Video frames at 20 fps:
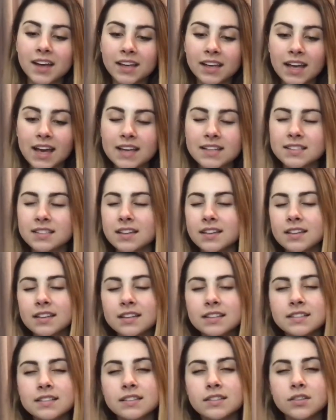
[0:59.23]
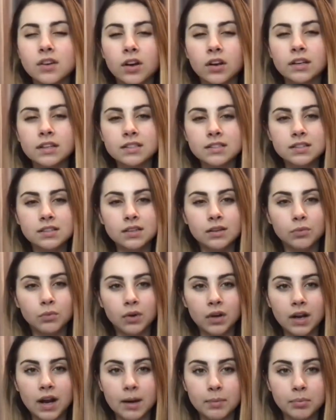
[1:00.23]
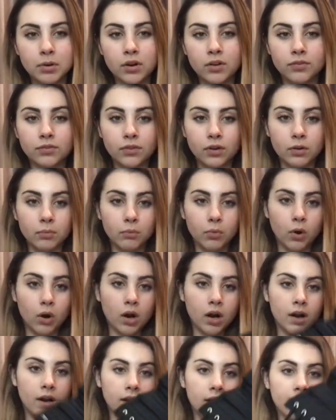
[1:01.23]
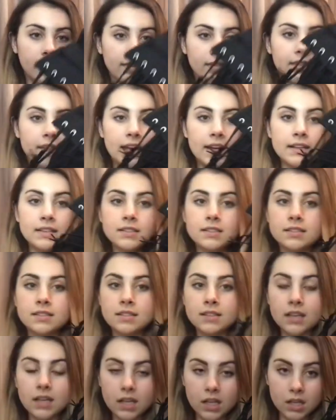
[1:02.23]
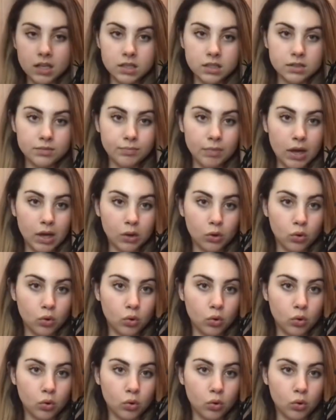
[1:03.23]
because this is honestly what I prefer more. This is my